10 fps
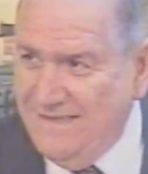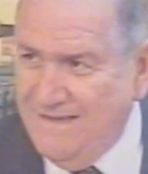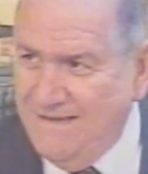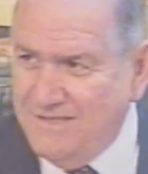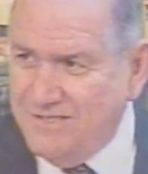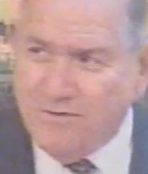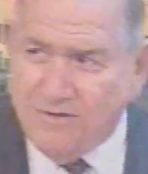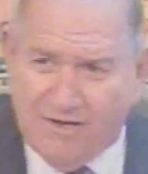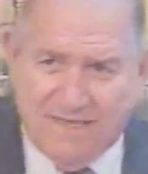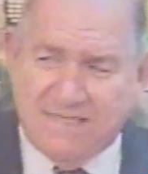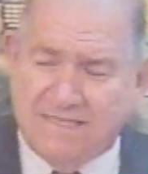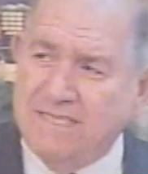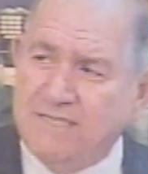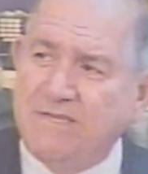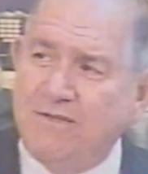So all these things
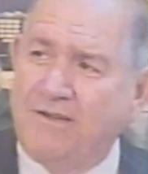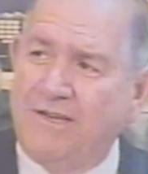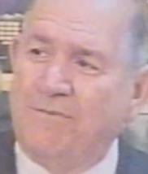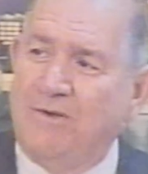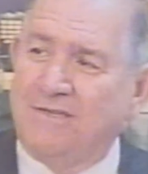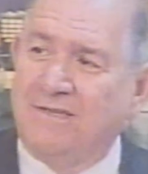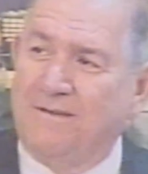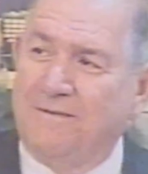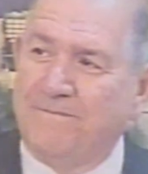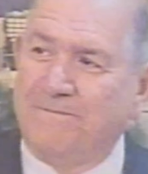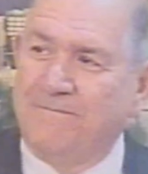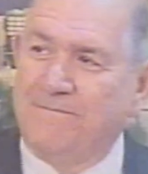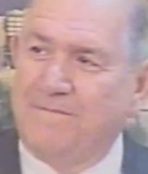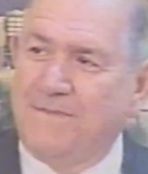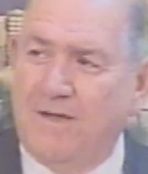we're talking about now,
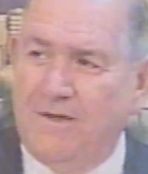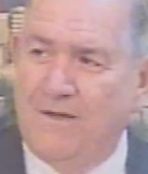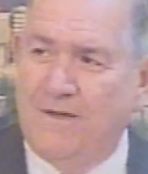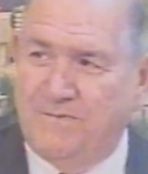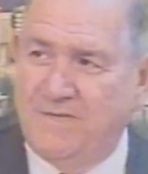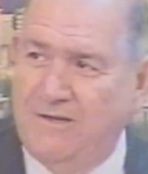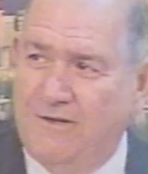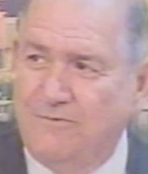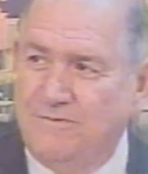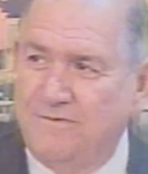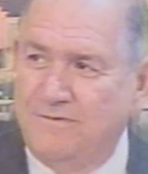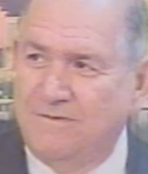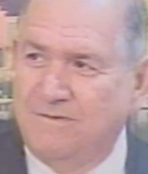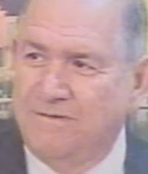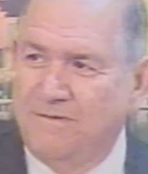up to now.
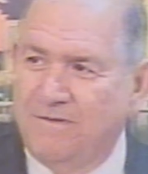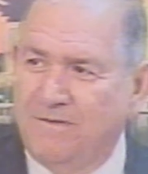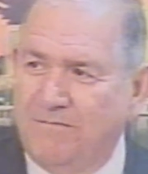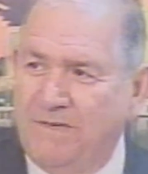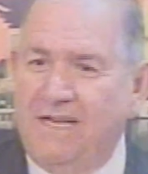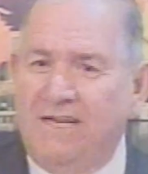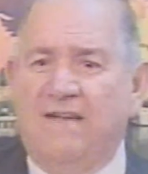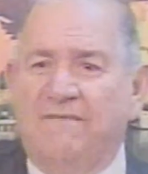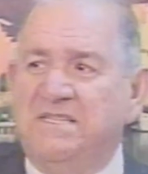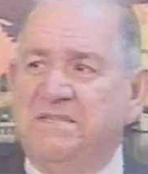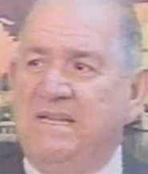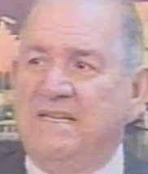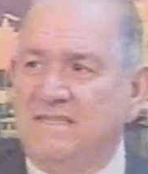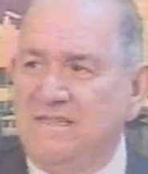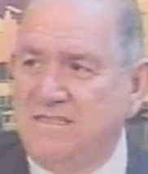But then you have the
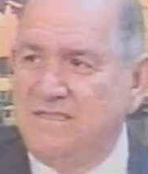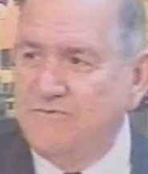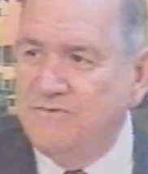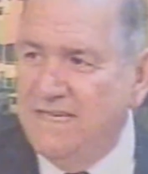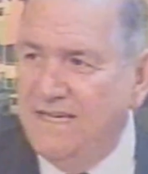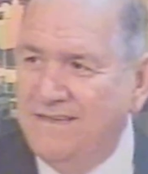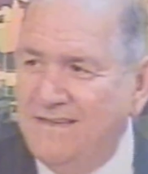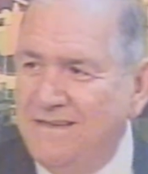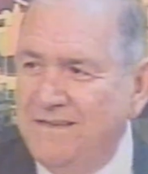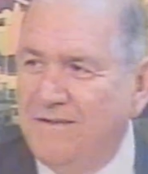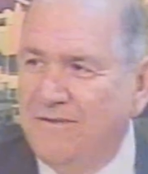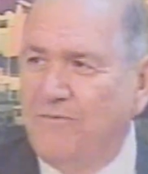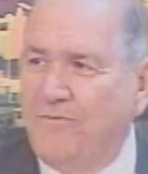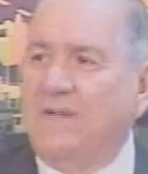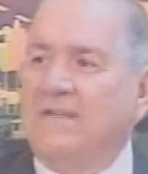spinsters who say in,
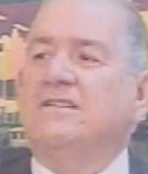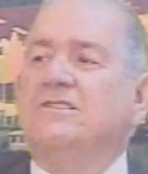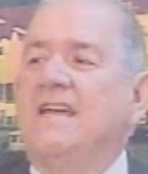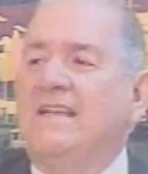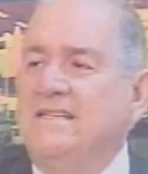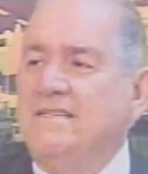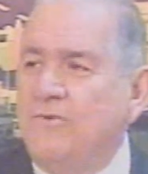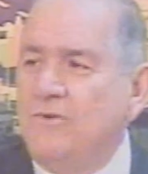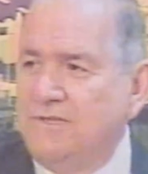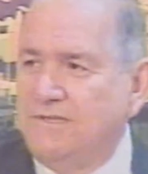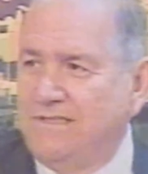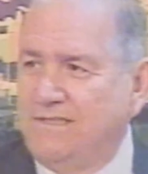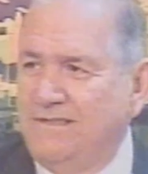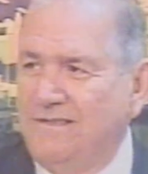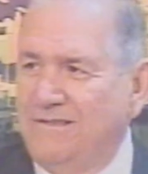what the Chinese want,
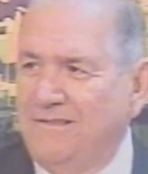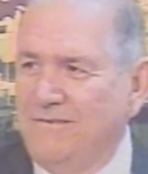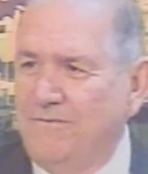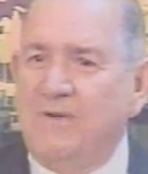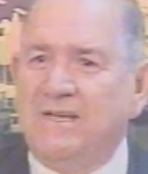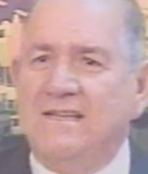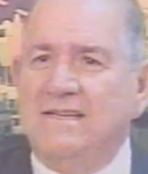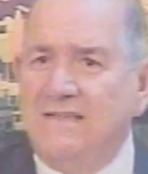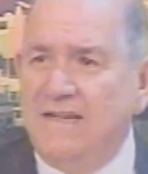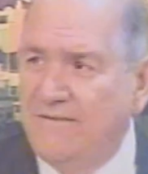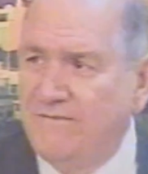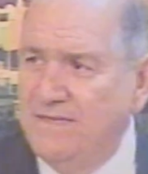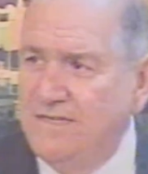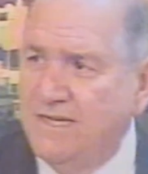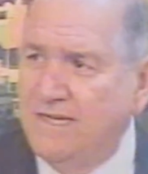or what Antigua have that the
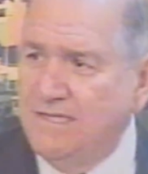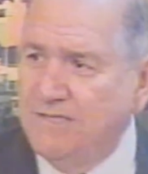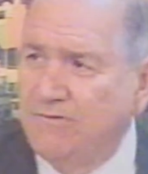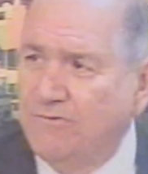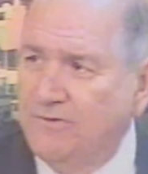Chinese would want,